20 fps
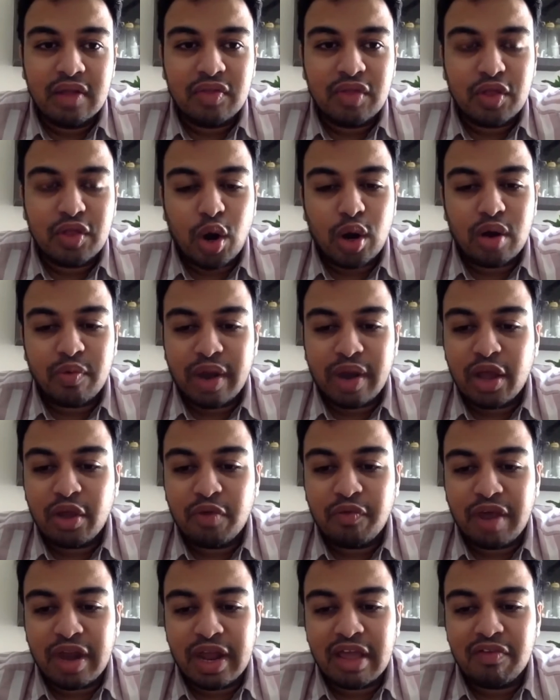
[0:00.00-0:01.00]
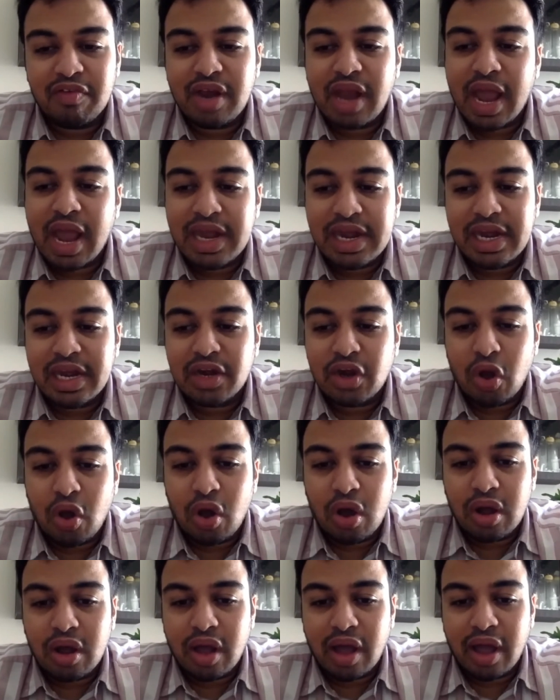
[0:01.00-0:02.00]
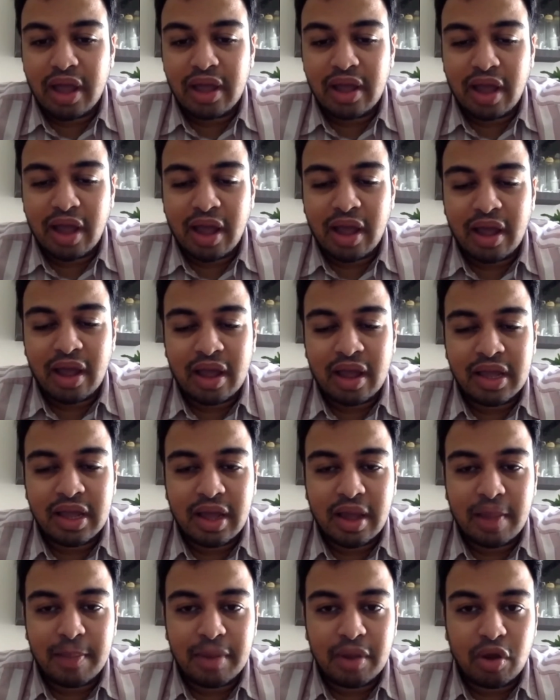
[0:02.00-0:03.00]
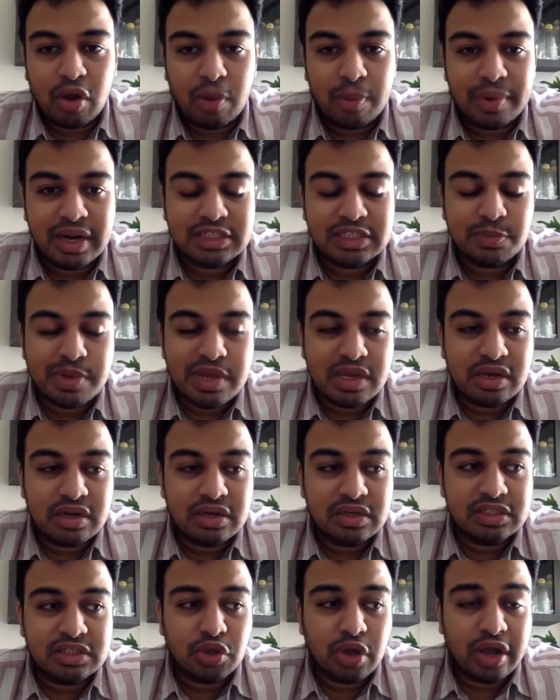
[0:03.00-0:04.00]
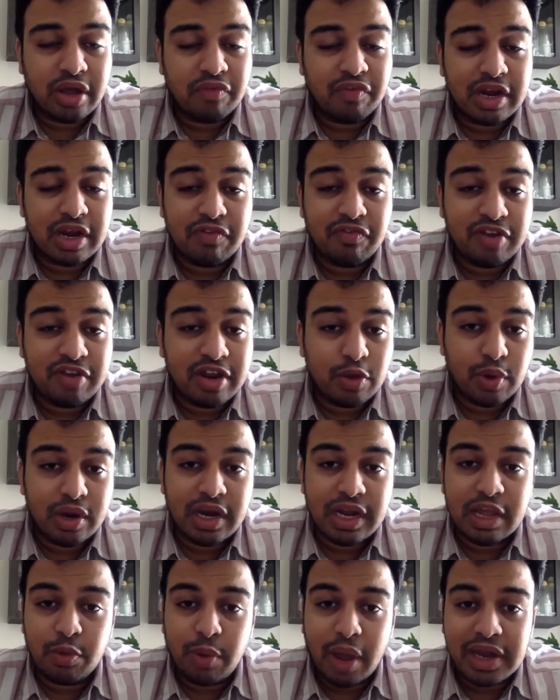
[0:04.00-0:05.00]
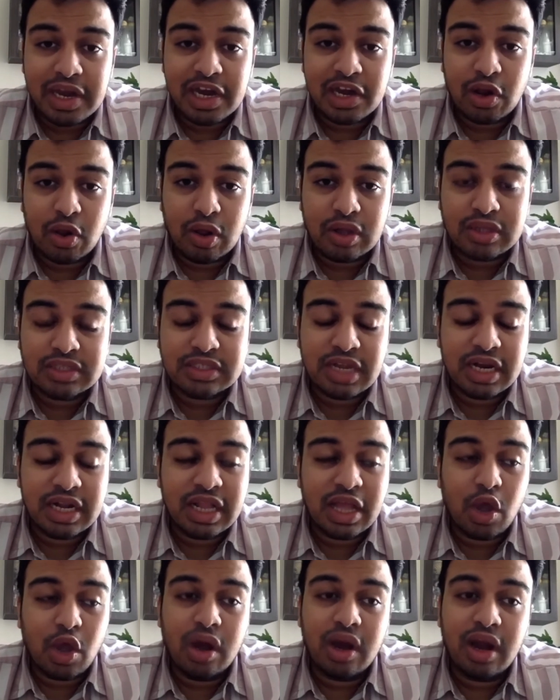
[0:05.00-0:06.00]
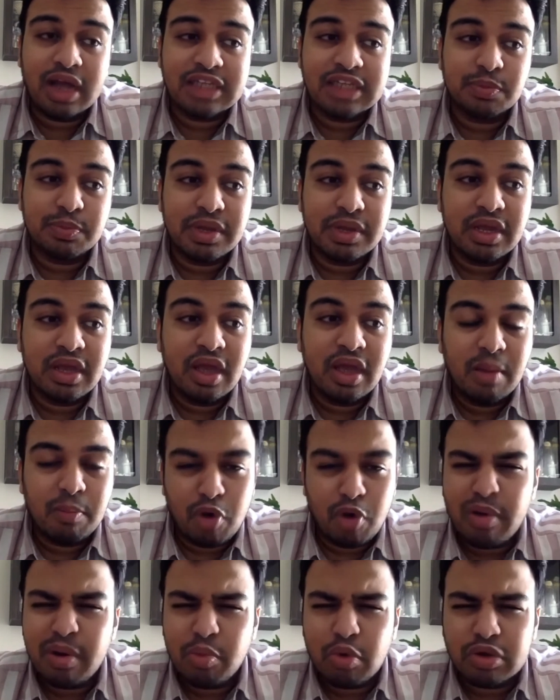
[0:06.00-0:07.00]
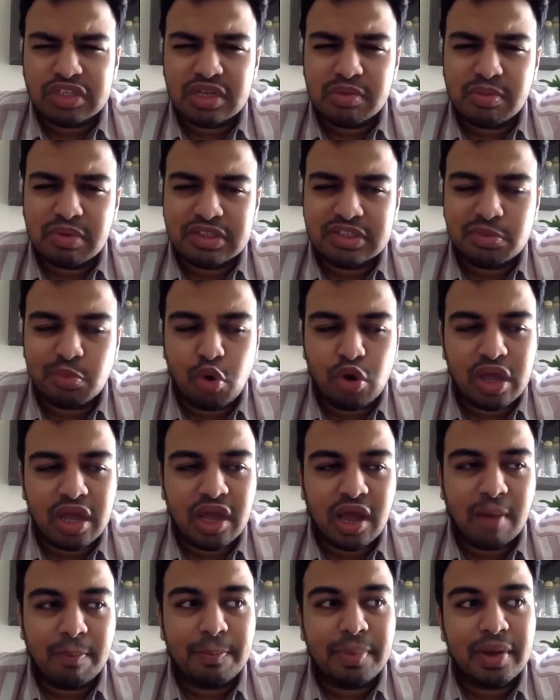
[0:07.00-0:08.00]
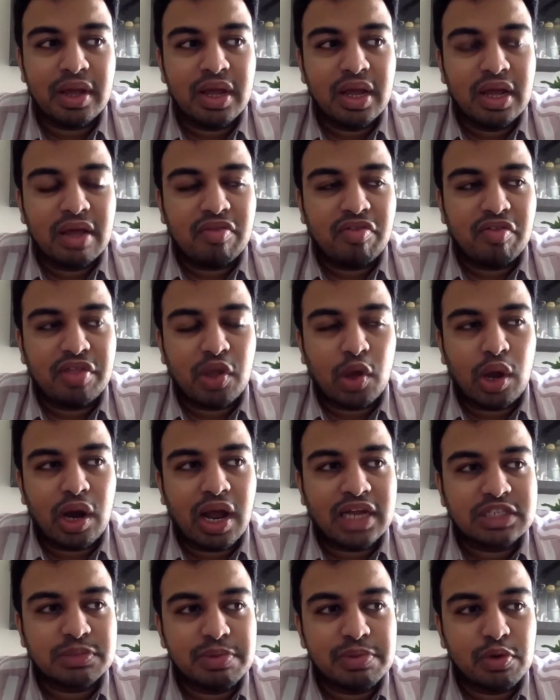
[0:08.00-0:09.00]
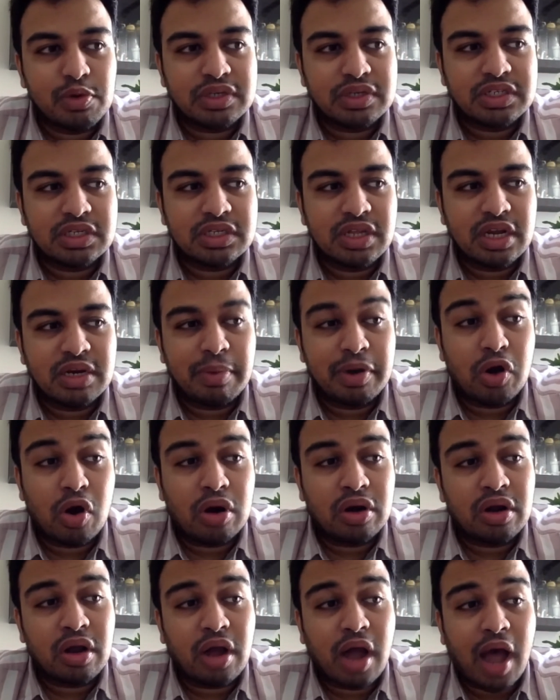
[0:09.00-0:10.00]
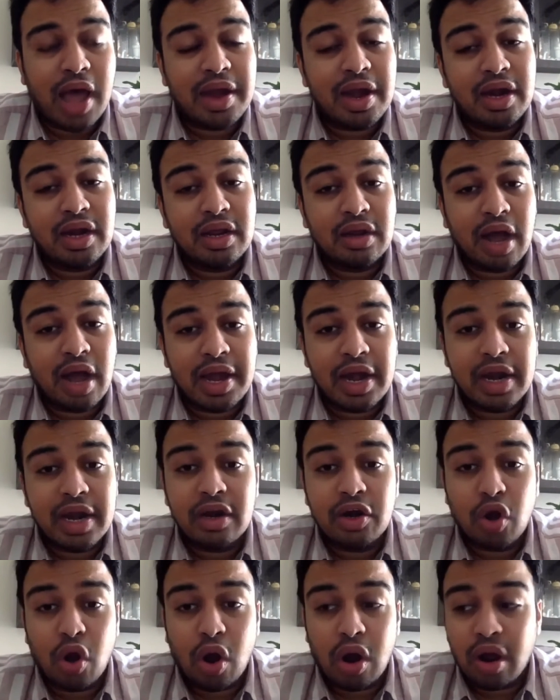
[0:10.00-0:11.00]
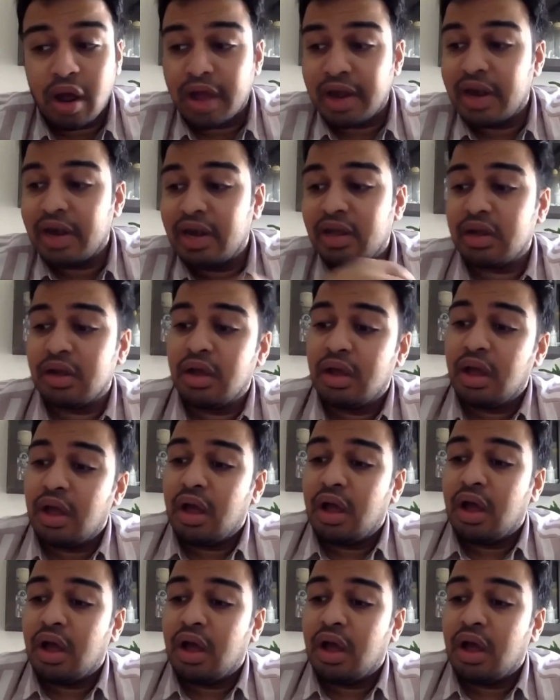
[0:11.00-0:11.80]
There's a lot. When I give an IT talk, I'm a corporate speaker, so I very frequently give IT talks, and they all ask me. Probably most of them are smoking up, so they all ask me question that. But doctor, I read a